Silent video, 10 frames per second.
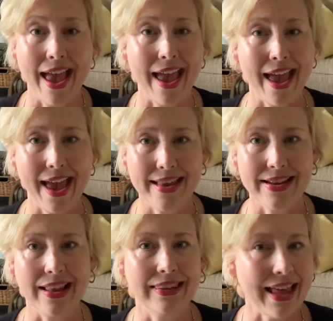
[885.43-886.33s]
and
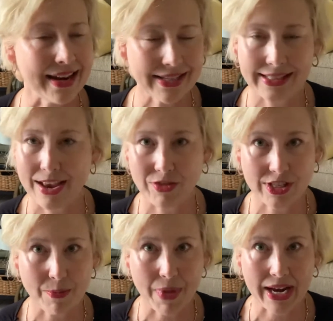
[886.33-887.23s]
let us save you
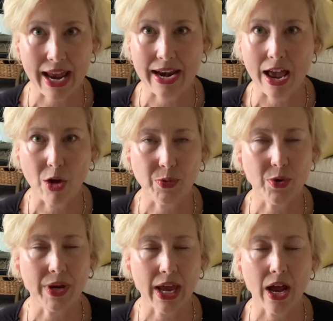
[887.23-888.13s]
some money and help you
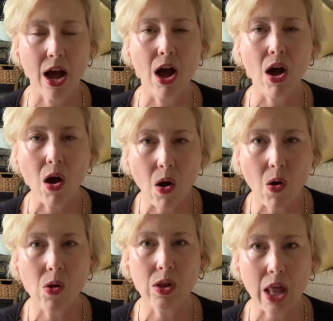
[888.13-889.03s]
get a
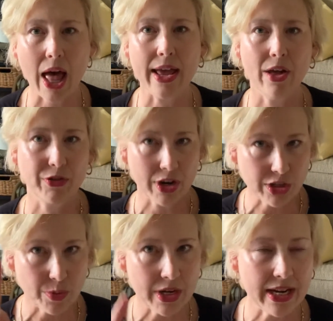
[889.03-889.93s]
whole lot healthier. I
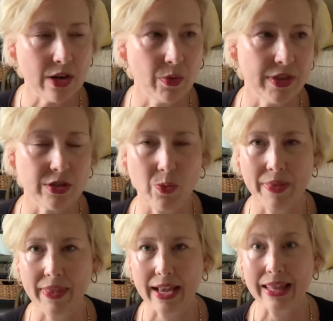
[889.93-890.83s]
just want to end with this
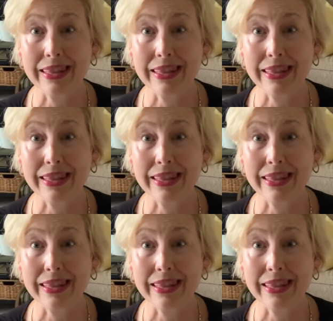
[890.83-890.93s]
one thing.